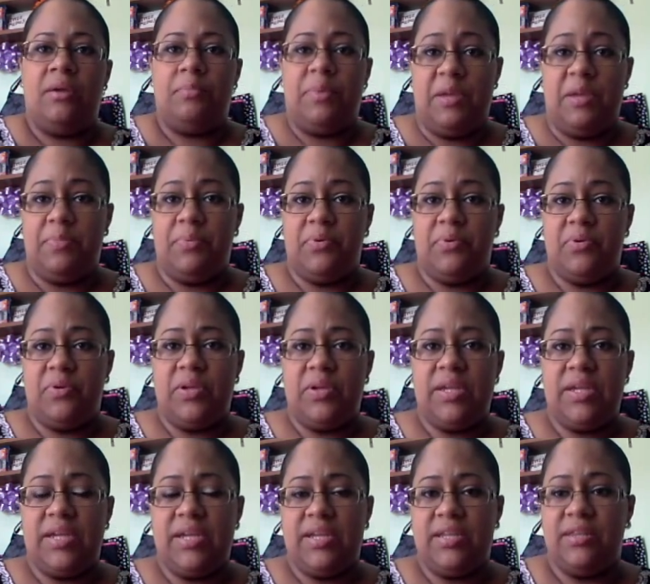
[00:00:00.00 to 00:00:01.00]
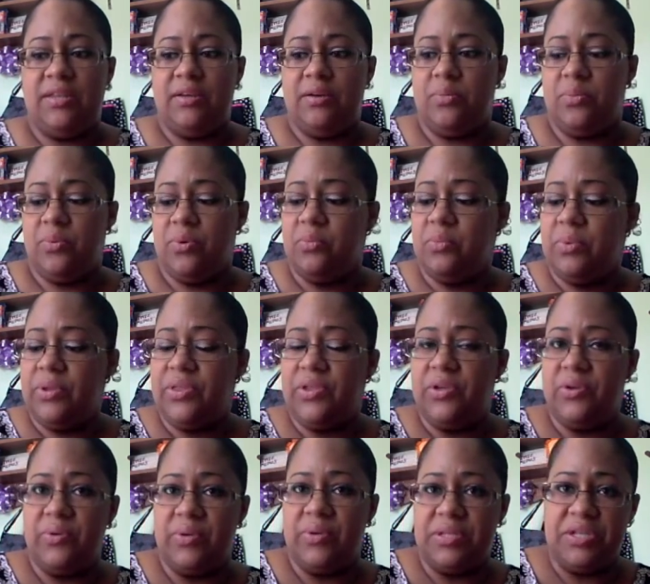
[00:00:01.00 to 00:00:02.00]
people in the room with
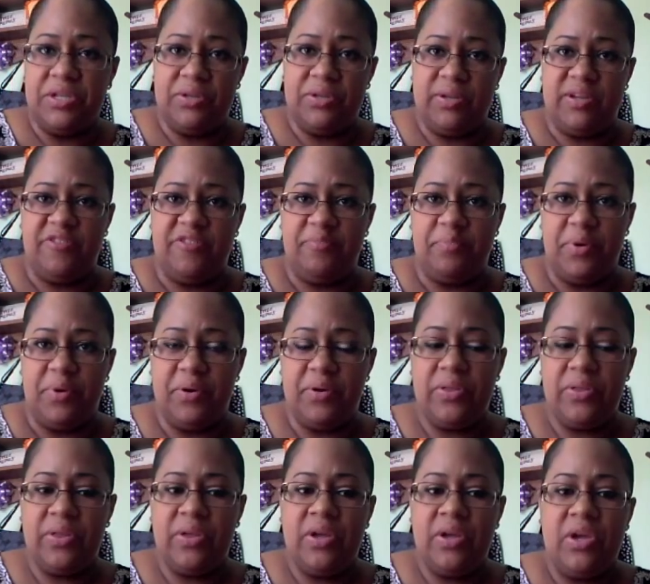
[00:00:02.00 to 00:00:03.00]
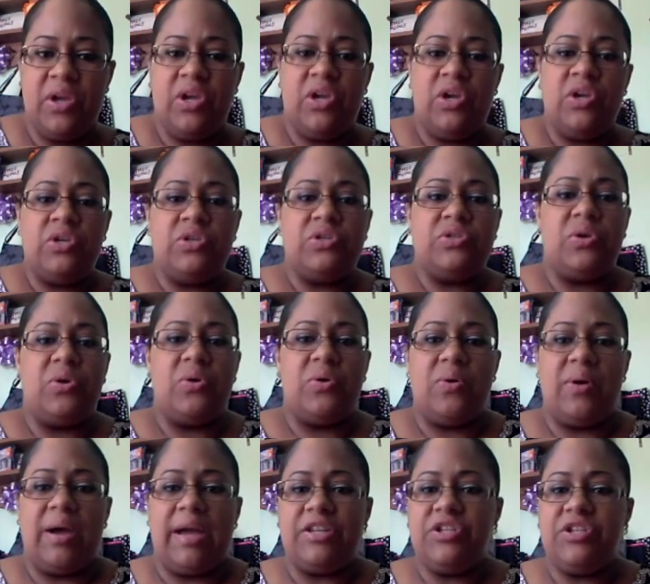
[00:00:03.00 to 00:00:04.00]
you until you give birth. So
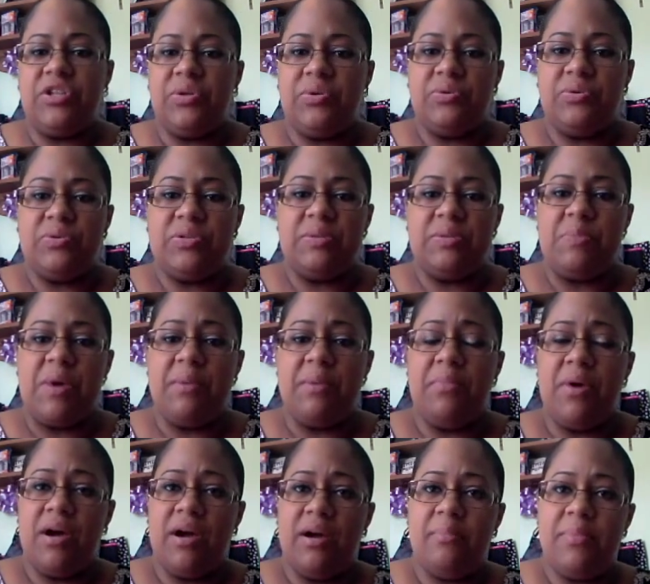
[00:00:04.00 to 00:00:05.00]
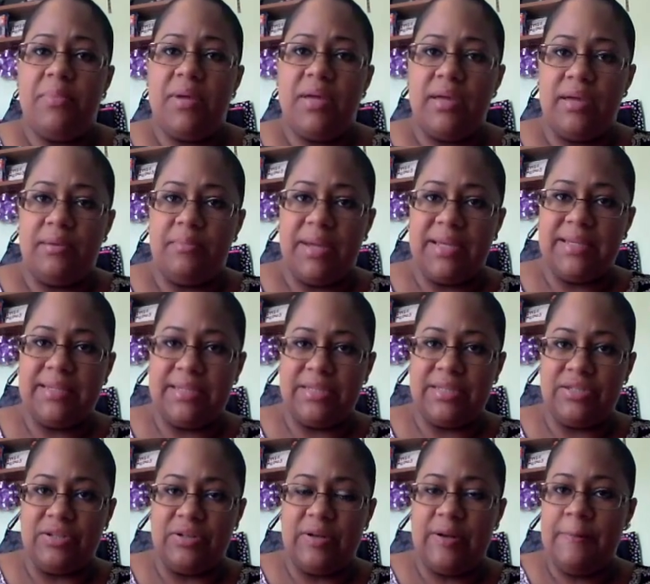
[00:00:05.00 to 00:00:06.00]
I chose my mom and my
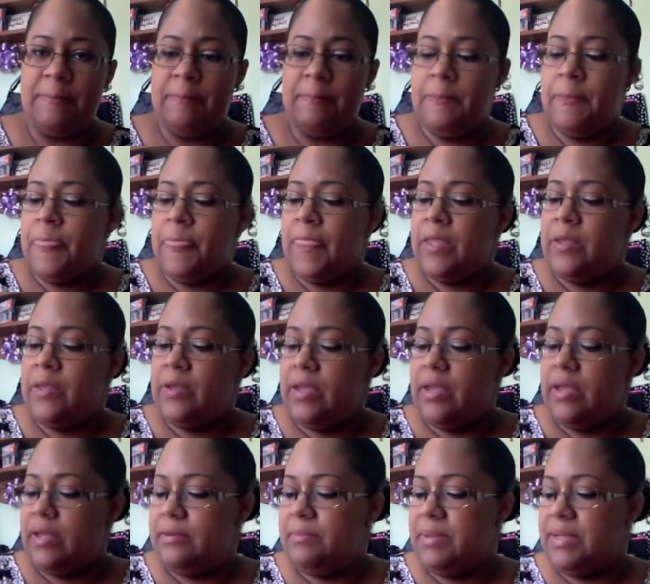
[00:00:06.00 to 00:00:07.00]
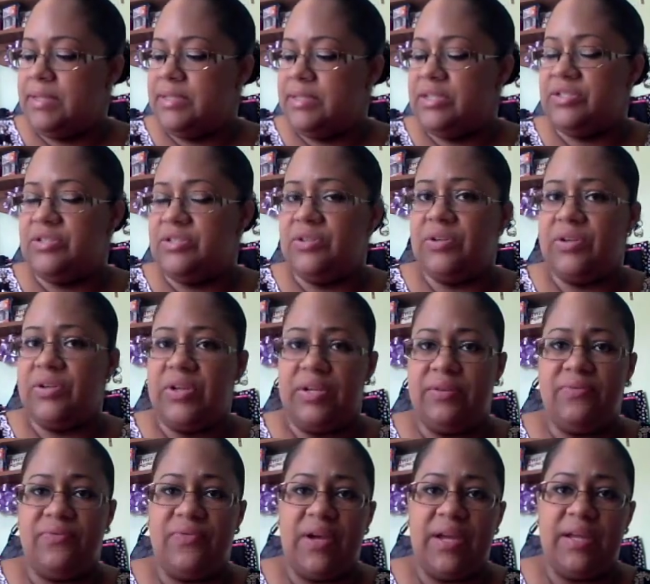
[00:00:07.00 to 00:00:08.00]
sister, and my sister
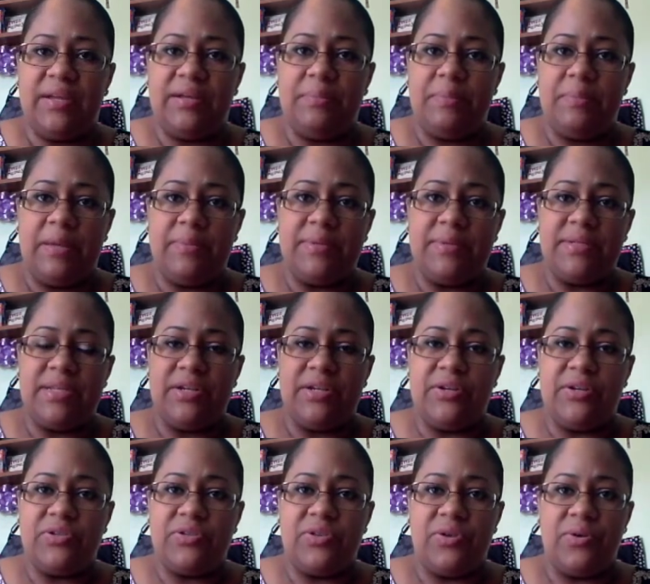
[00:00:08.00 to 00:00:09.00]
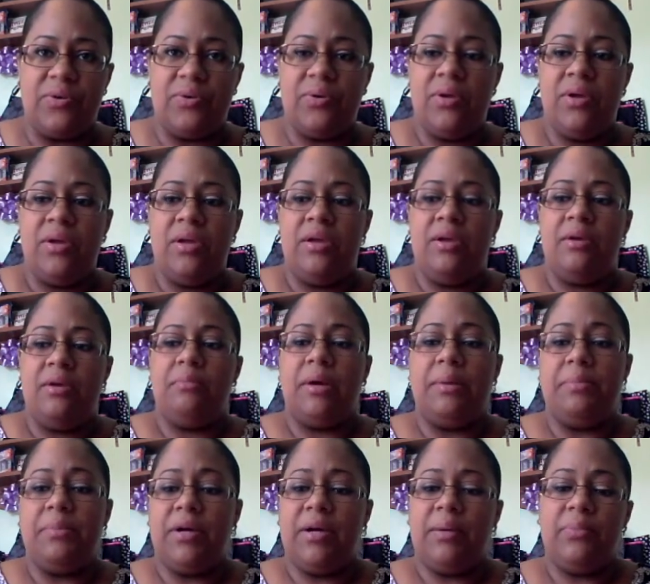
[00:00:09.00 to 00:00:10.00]
couldn't find a babysitter, so
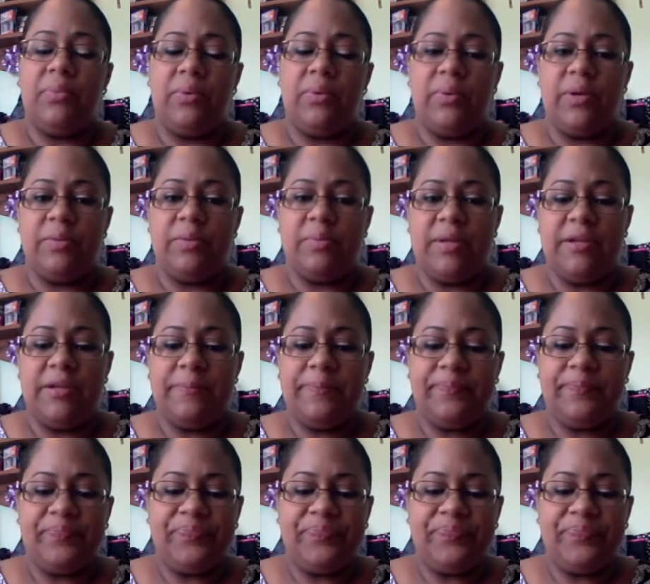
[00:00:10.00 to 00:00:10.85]
my mom went with me.